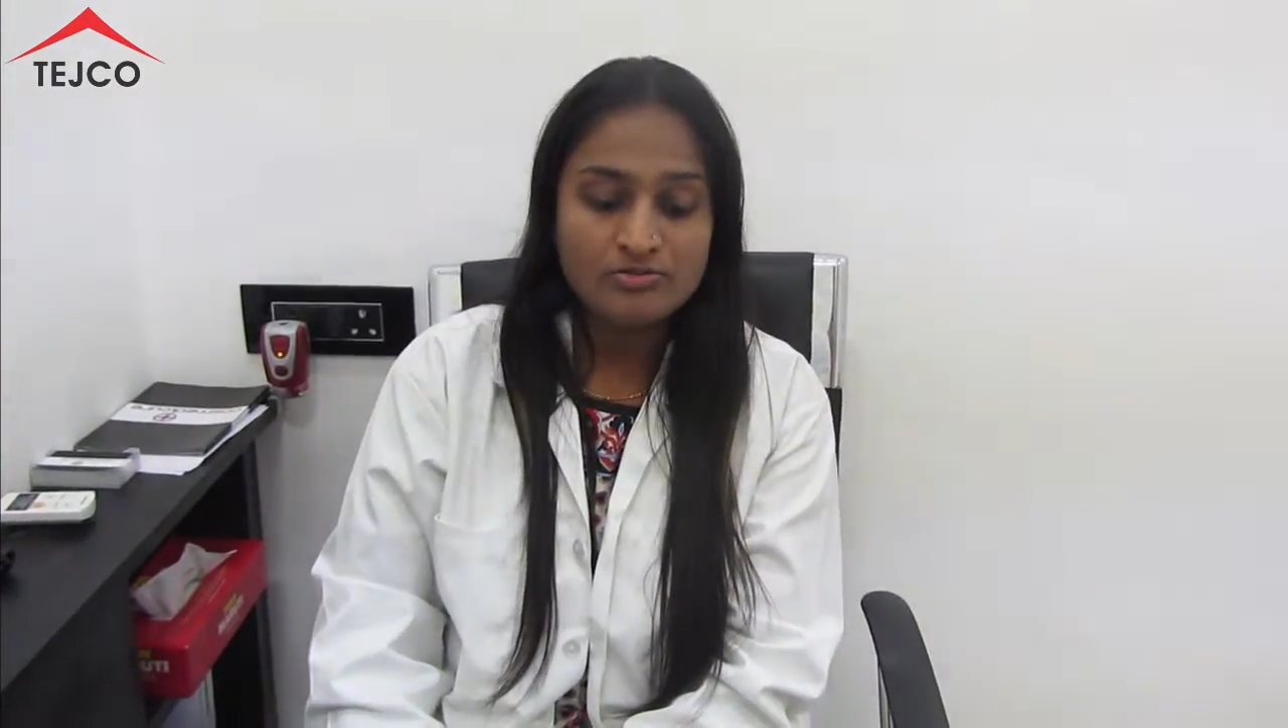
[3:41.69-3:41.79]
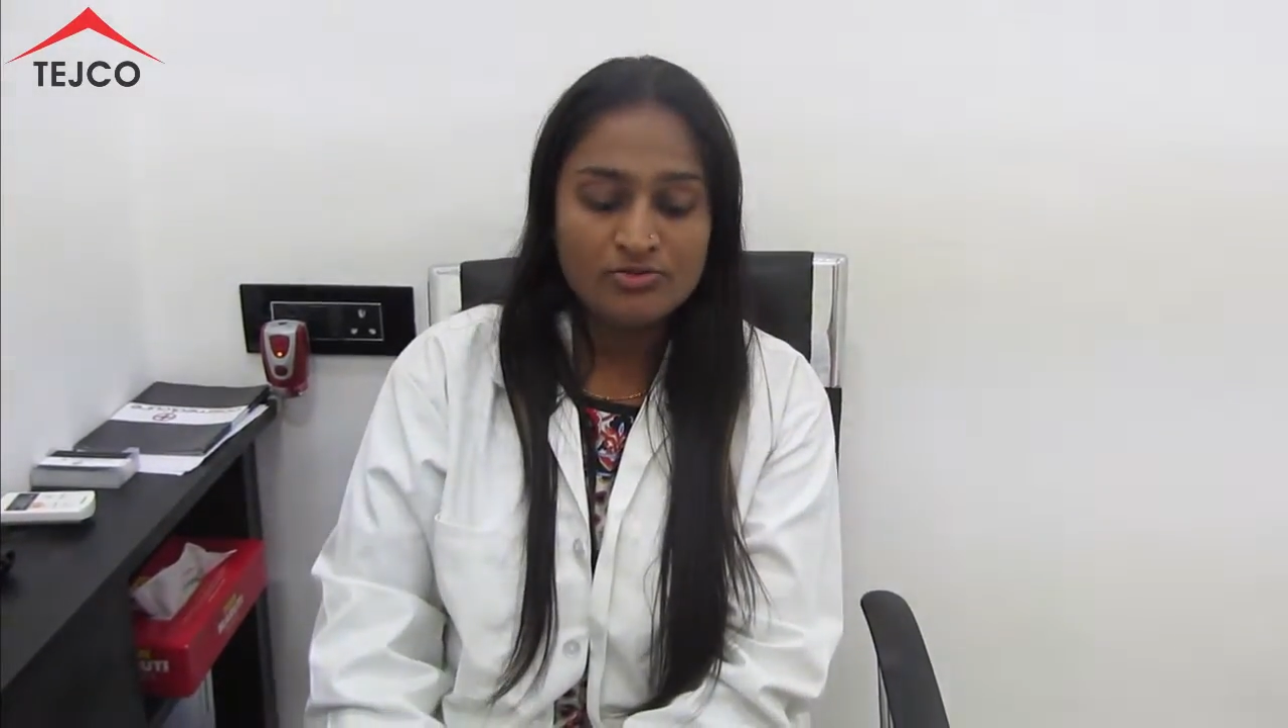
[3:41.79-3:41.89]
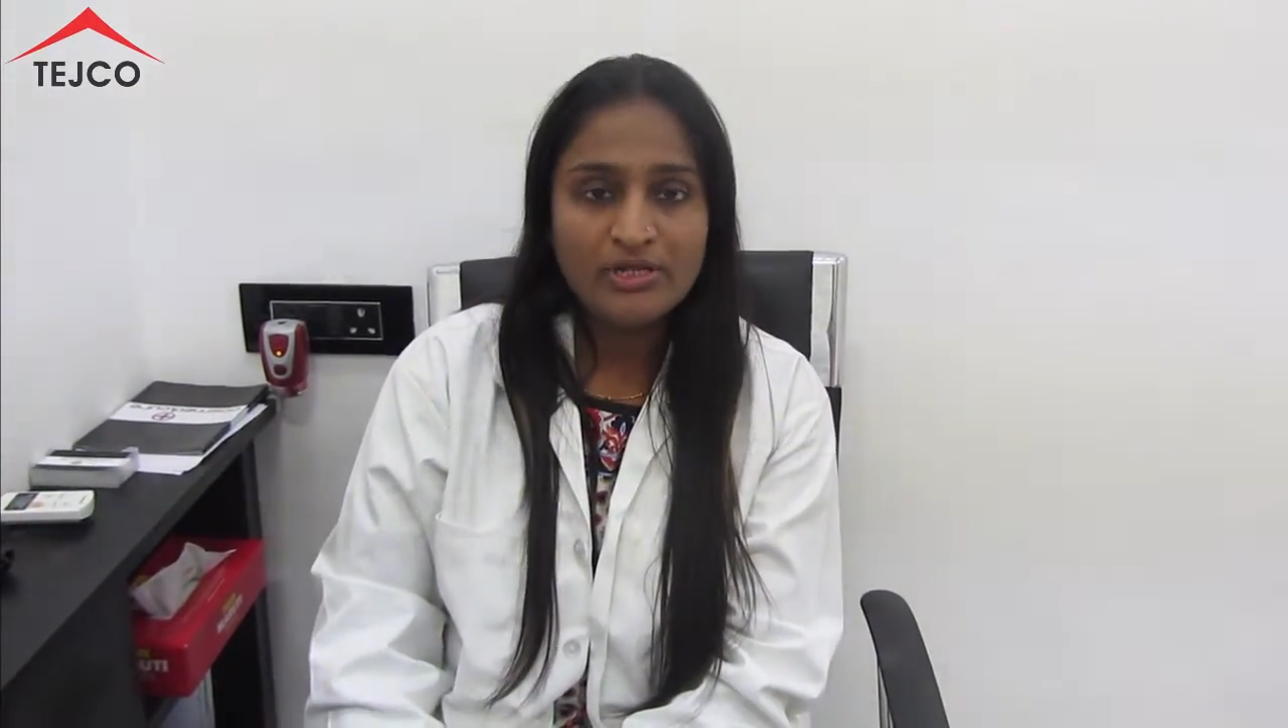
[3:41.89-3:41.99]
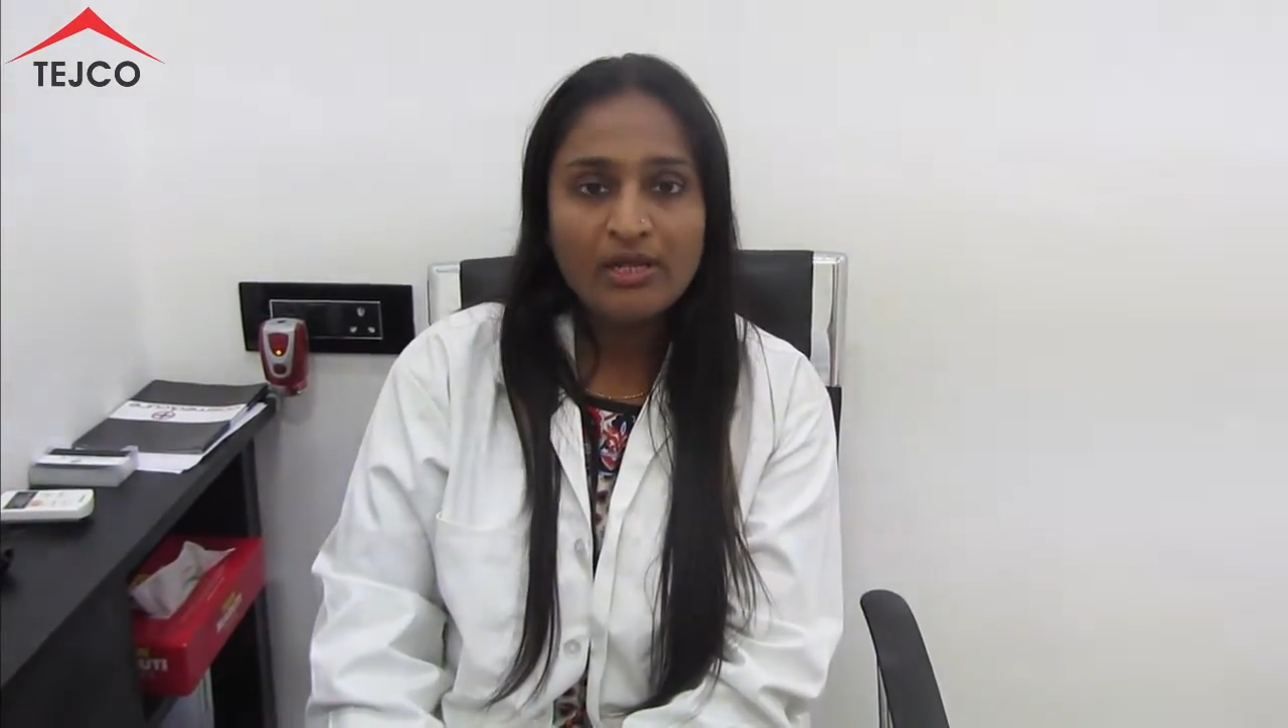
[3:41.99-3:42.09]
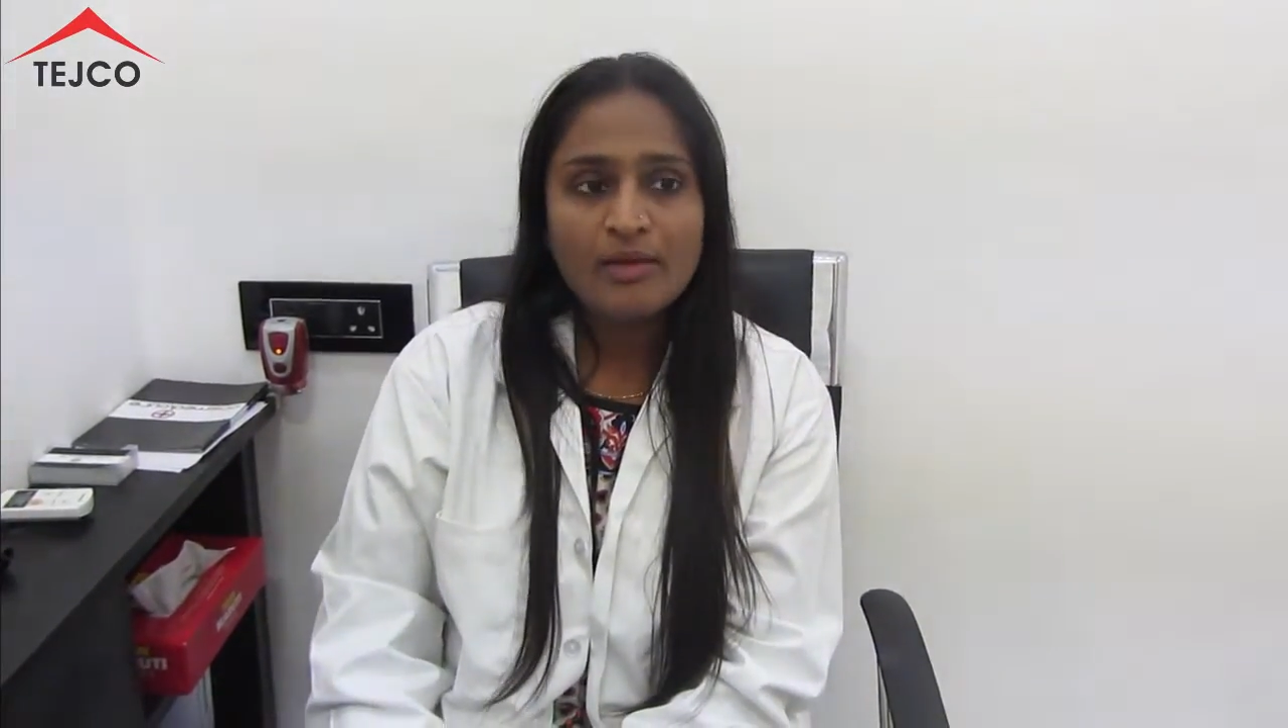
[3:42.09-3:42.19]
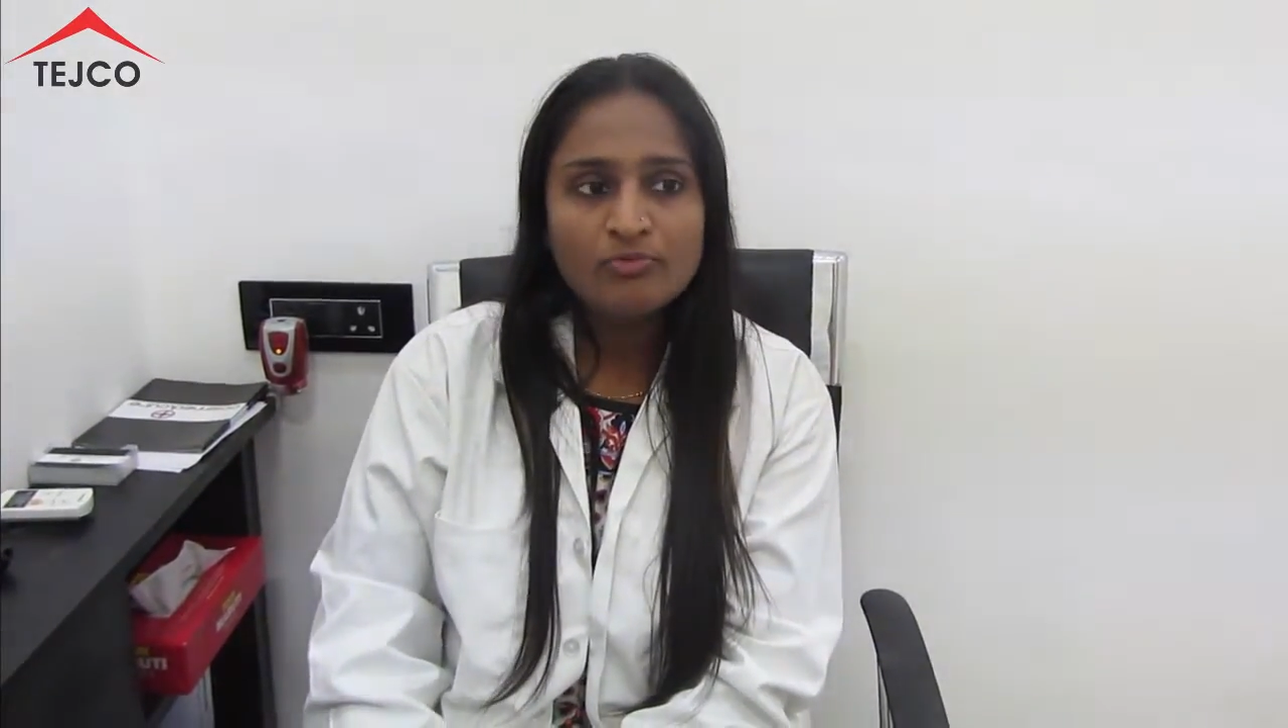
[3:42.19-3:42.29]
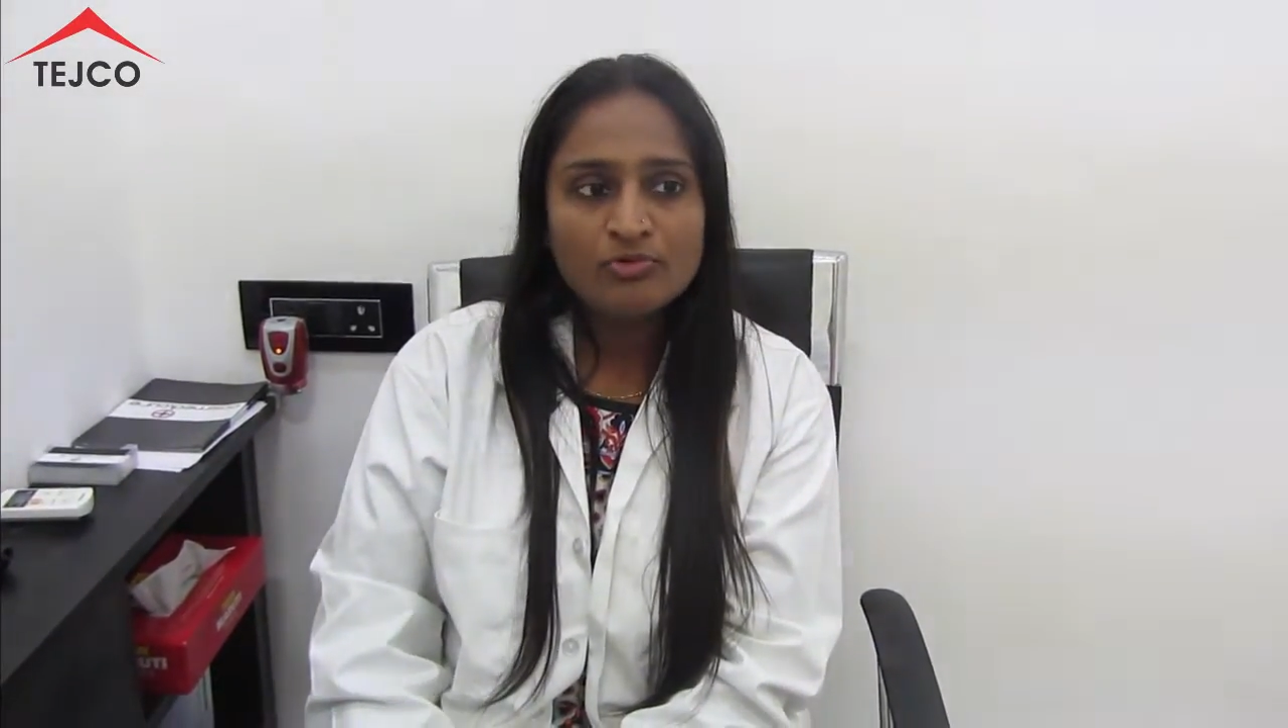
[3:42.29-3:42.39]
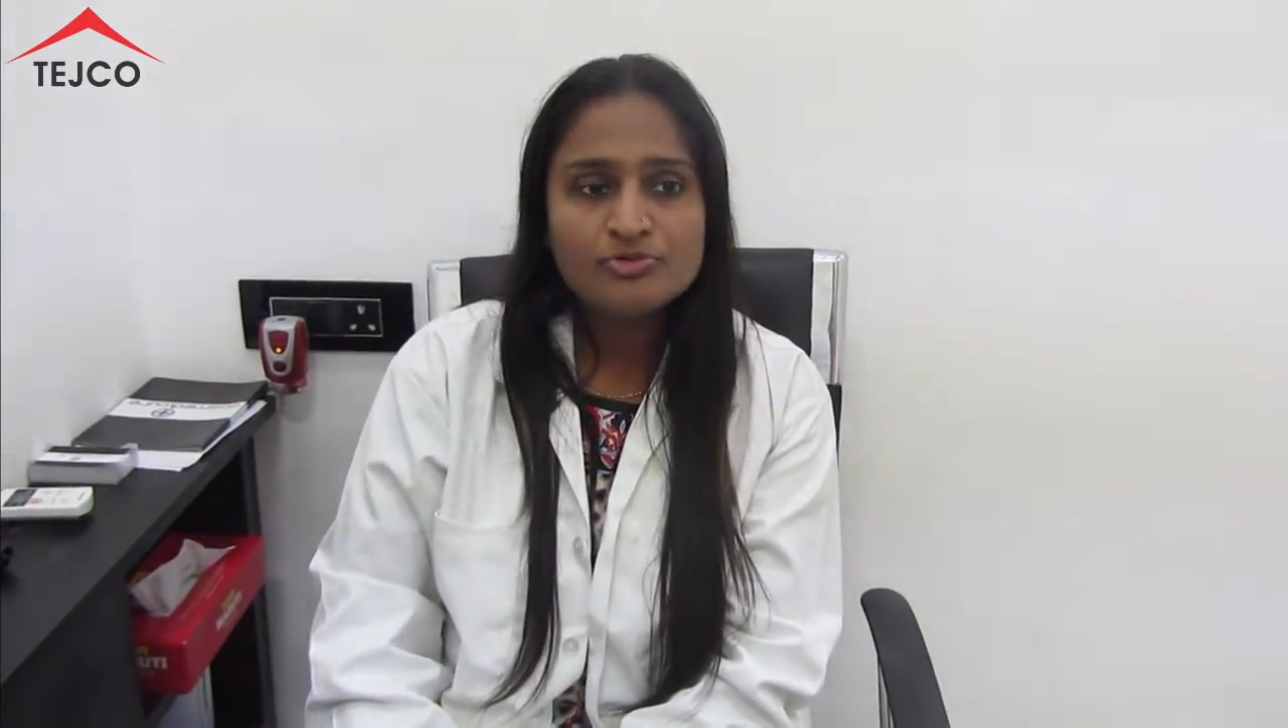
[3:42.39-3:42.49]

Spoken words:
Today I'm going